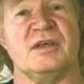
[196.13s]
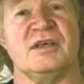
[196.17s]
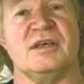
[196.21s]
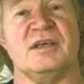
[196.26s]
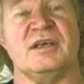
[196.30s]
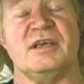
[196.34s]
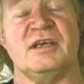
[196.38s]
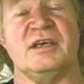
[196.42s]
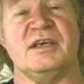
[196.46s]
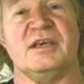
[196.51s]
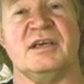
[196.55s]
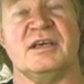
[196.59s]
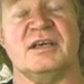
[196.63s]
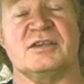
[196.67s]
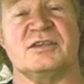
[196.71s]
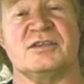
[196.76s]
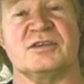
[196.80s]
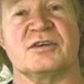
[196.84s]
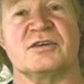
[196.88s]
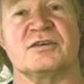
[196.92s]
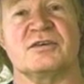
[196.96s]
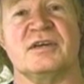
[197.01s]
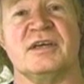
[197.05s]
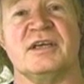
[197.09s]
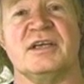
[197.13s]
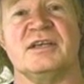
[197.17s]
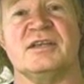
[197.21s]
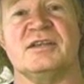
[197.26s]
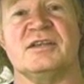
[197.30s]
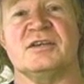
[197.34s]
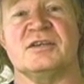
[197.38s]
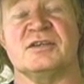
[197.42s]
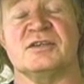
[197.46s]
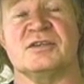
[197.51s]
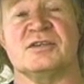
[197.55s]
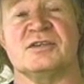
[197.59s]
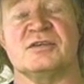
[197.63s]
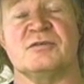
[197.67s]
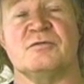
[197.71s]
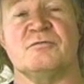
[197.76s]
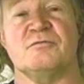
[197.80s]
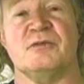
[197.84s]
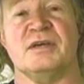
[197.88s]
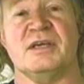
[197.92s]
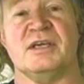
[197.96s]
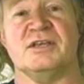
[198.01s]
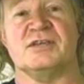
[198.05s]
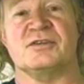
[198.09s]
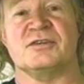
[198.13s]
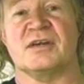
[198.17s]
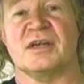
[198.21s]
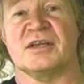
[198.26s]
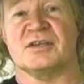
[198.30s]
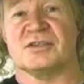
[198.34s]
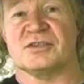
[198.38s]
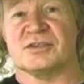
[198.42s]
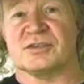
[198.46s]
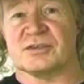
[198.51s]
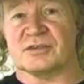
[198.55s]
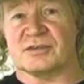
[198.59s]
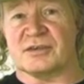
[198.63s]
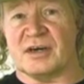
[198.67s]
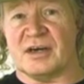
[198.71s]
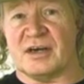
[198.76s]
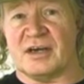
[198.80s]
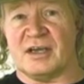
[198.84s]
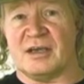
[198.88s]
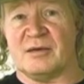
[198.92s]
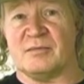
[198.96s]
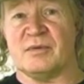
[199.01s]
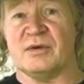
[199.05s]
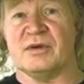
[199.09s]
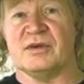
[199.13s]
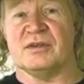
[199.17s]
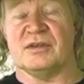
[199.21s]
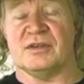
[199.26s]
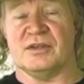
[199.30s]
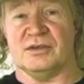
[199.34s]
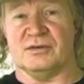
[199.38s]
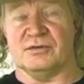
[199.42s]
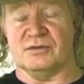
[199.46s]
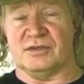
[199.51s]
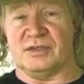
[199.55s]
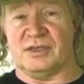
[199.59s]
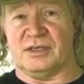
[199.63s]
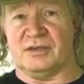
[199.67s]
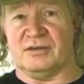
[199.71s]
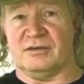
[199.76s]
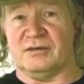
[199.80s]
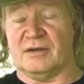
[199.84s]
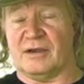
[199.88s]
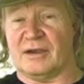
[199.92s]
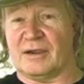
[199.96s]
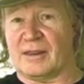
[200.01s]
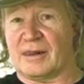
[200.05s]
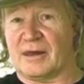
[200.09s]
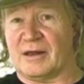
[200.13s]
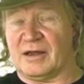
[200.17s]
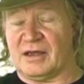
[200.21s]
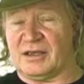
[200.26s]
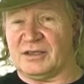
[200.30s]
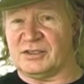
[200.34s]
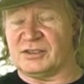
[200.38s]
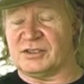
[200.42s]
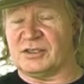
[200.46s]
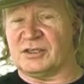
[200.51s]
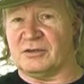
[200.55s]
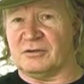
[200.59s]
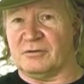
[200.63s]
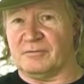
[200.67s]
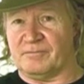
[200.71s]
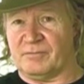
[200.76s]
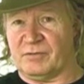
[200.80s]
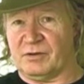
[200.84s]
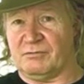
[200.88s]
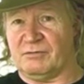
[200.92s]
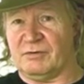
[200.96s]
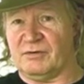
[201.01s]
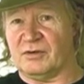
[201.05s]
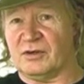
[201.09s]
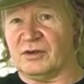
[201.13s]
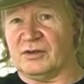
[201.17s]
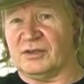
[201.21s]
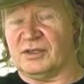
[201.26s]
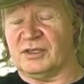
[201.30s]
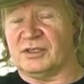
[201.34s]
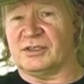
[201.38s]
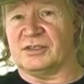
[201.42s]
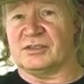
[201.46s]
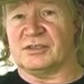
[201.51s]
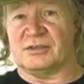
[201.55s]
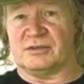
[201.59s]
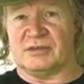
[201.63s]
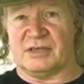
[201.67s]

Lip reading: he has agreed that we transcribe the audio, and so we've got this as a